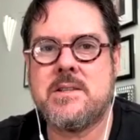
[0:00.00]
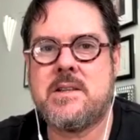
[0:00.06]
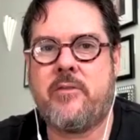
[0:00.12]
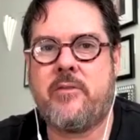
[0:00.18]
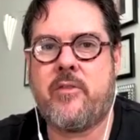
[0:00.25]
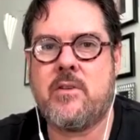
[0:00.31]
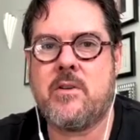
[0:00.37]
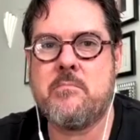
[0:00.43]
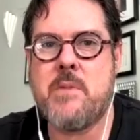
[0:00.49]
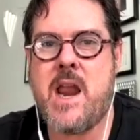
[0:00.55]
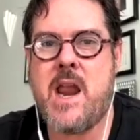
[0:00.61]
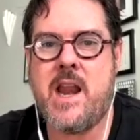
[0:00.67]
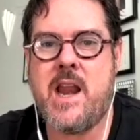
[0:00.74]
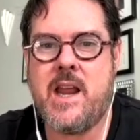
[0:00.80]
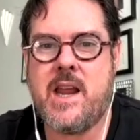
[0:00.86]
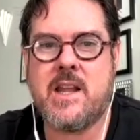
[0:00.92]
has a different
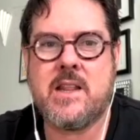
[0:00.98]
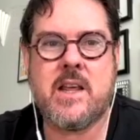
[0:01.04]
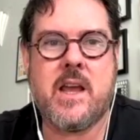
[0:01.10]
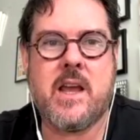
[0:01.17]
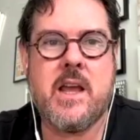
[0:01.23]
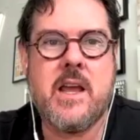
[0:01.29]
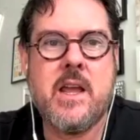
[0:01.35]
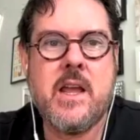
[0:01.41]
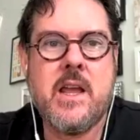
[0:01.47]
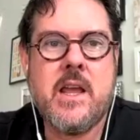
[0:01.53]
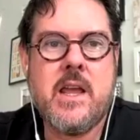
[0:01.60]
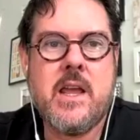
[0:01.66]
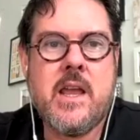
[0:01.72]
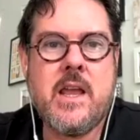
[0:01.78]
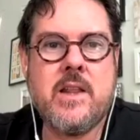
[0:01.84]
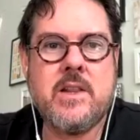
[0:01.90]
meaning in the
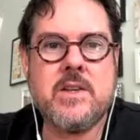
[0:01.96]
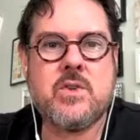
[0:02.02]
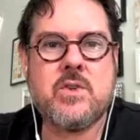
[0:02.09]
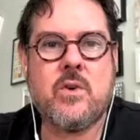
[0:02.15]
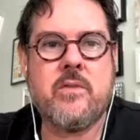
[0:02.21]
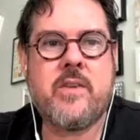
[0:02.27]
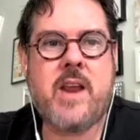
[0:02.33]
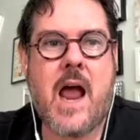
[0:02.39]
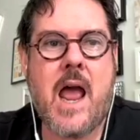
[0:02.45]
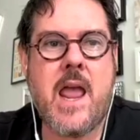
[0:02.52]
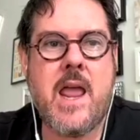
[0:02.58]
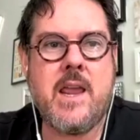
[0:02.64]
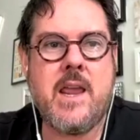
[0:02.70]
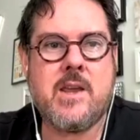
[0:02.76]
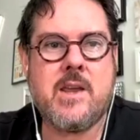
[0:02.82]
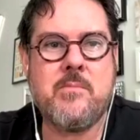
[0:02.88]
sort of
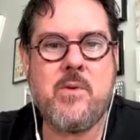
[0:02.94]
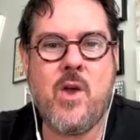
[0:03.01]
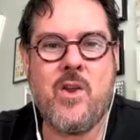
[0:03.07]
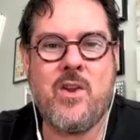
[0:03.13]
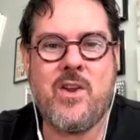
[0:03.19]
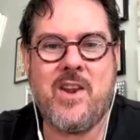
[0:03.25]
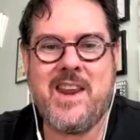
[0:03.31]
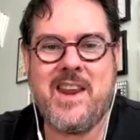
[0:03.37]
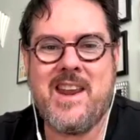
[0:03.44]
gay community.